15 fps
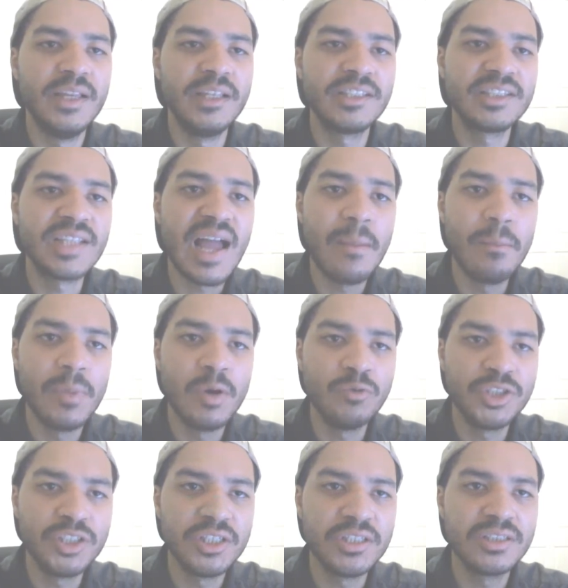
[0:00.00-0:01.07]
it's stop
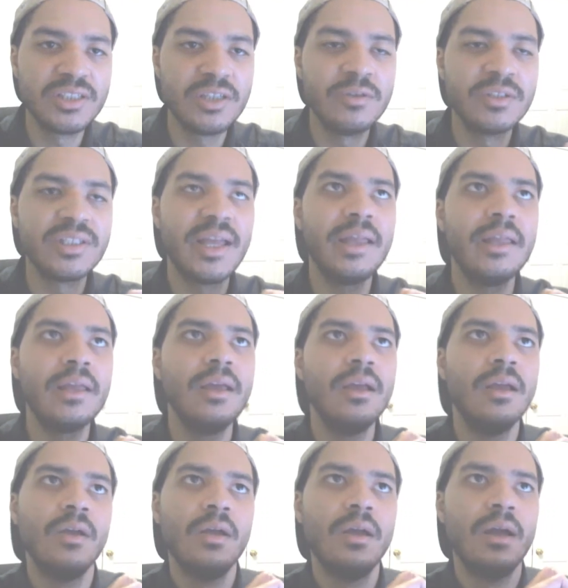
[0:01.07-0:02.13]
motion, so it's like
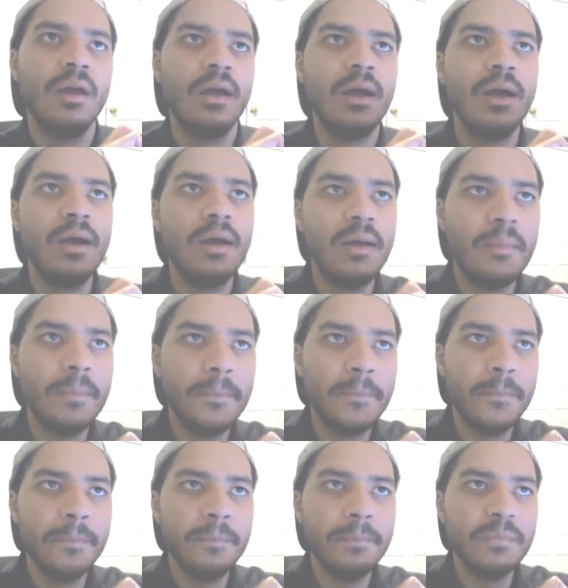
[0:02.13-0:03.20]

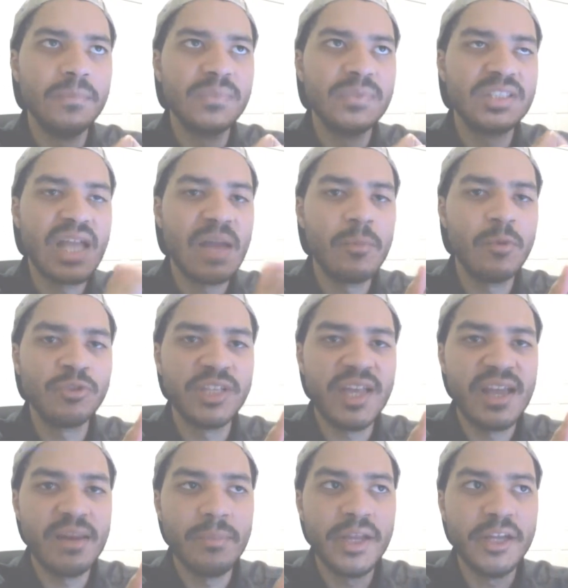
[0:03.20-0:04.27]
um, stop motion
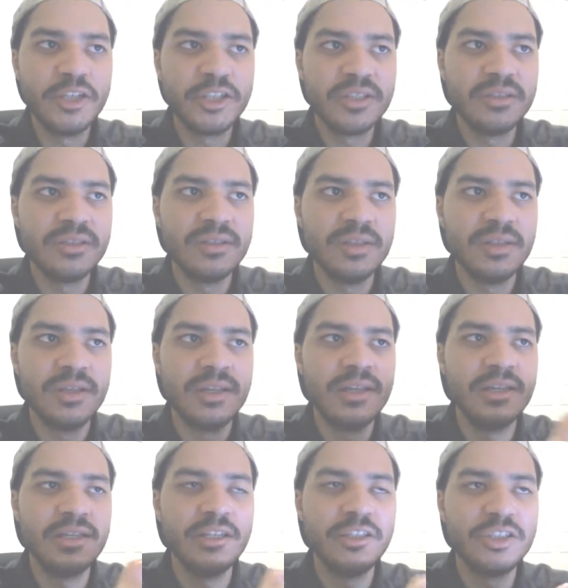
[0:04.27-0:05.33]
animation,
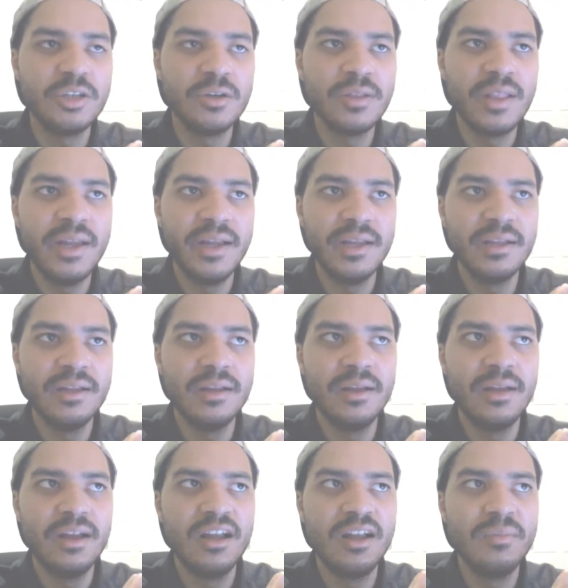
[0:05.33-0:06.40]
and they show like
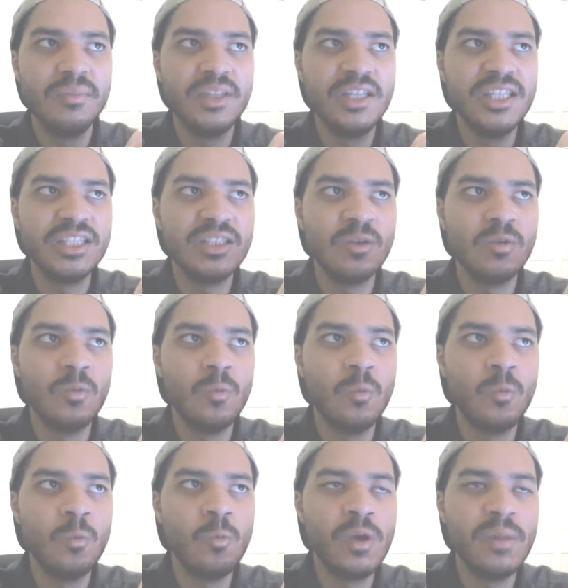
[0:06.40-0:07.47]
um, these
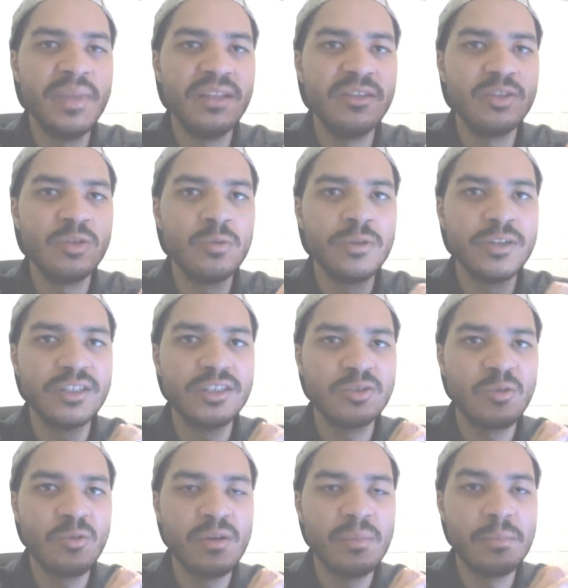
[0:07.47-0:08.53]
women toys
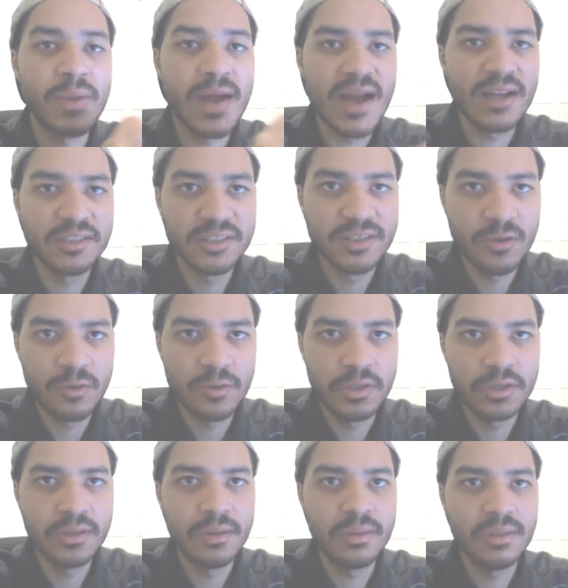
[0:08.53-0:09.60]
throwing boxes
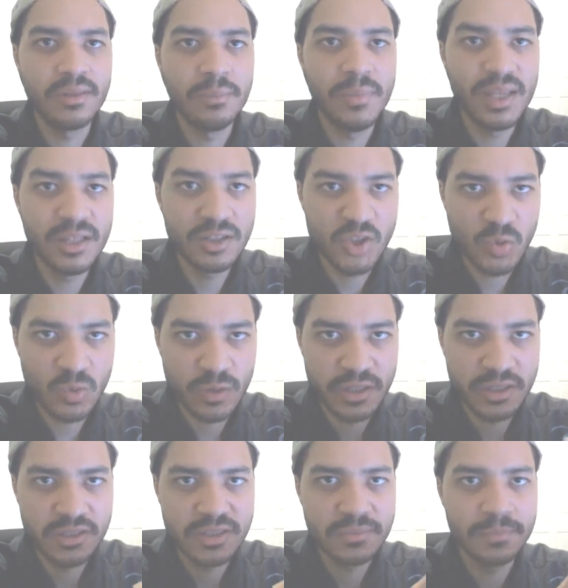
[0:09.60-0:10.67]
on men
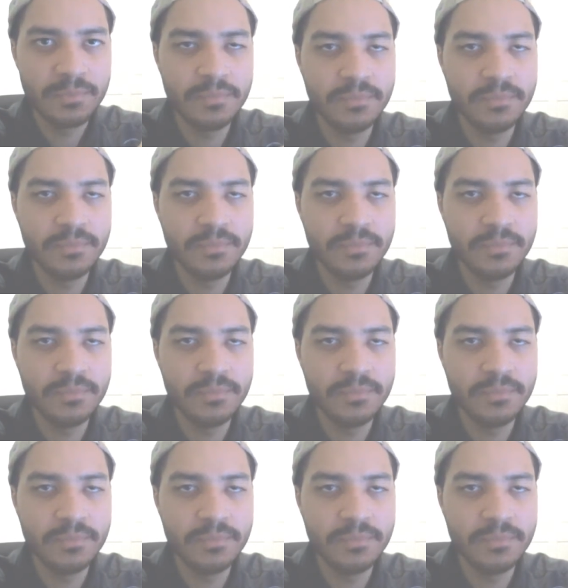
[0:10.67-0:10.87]
toys.